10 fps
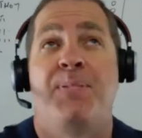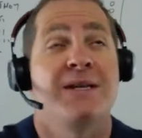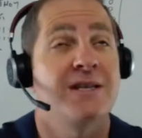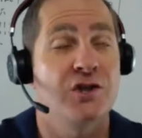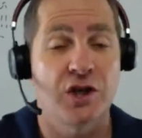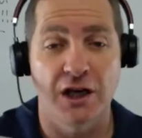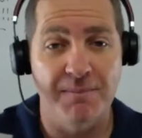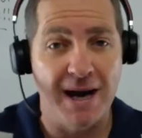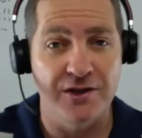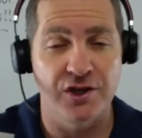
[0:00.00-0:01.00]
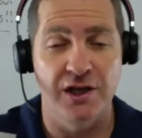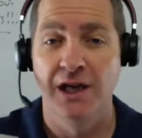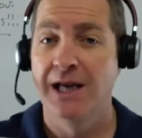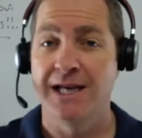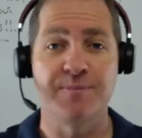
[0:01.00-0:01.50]
business you can imagine
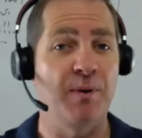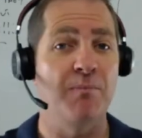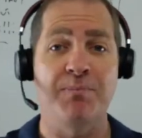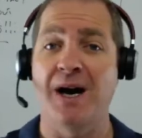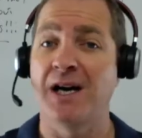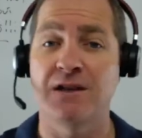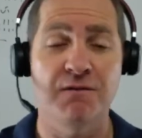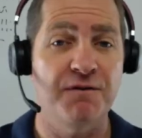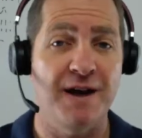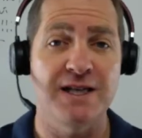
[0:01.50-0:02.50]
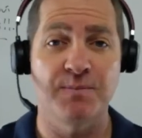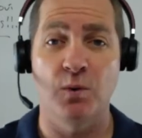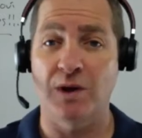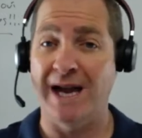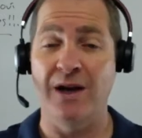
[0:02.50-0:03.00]
is bombarding
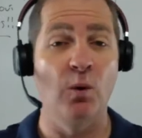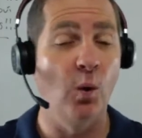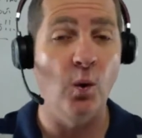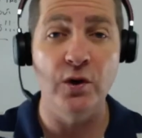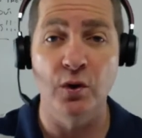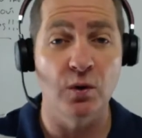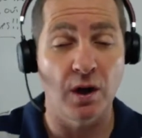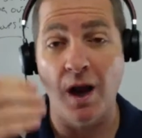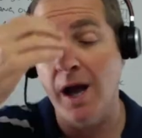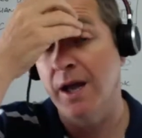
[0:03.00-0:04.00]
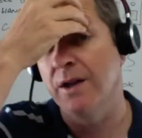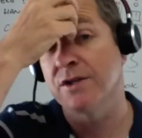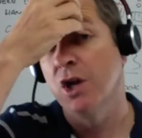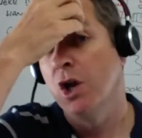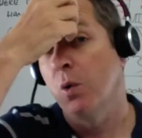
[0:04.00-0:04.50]
Facebook and all your
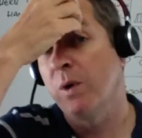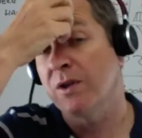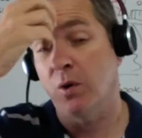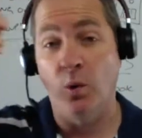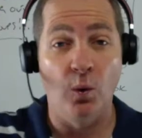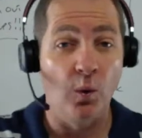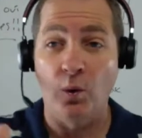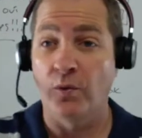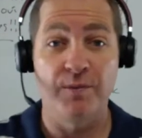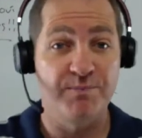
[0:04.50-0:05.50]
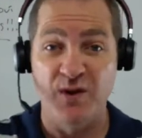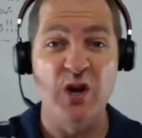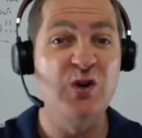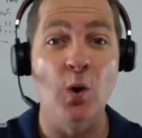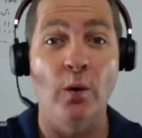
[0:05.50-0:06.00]
clients with all
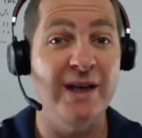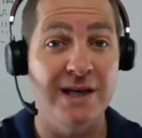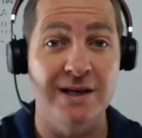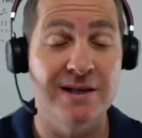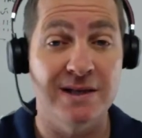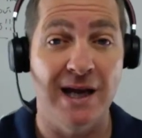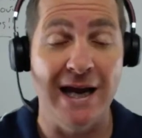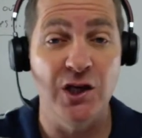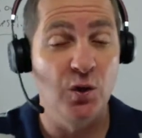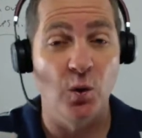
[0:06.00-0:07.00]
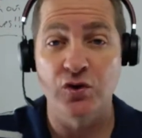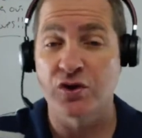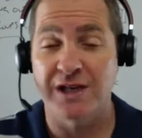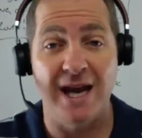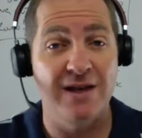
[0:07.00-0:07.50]
the noise, and you're
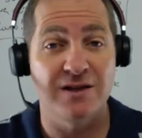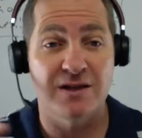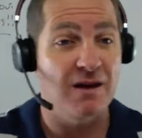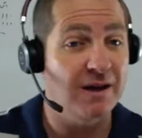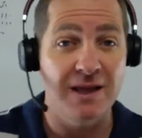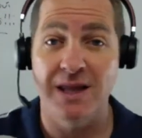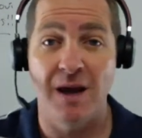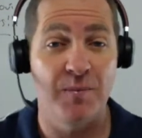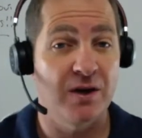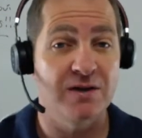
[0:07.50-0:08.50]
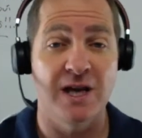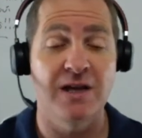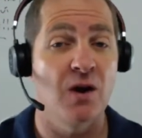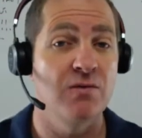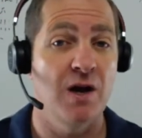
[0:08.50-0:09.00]
just getting stuck in there because they
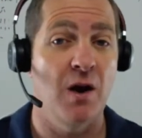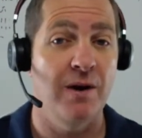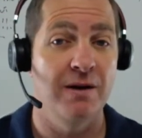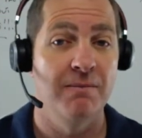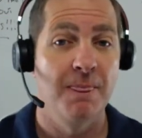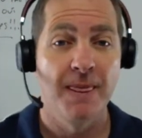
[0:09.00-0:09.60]
don't know it.